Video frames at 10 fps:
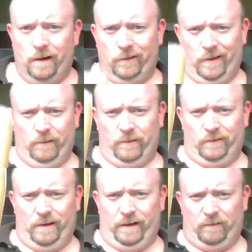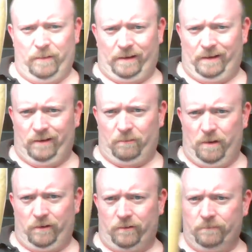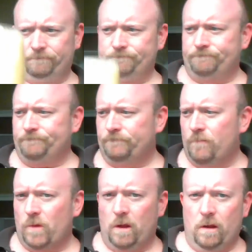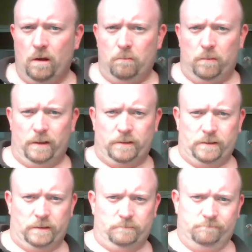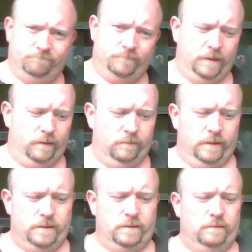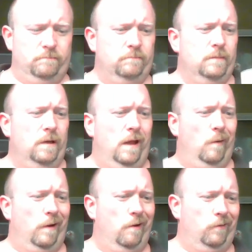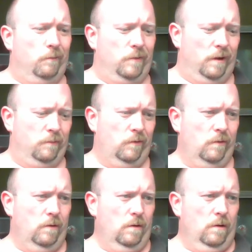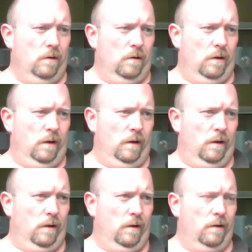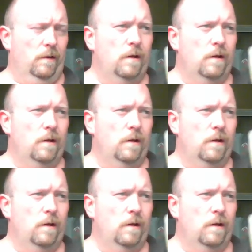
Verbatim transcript: Because I was not expecting this much. But, um, you know, that's how it goes sometimes. Uh,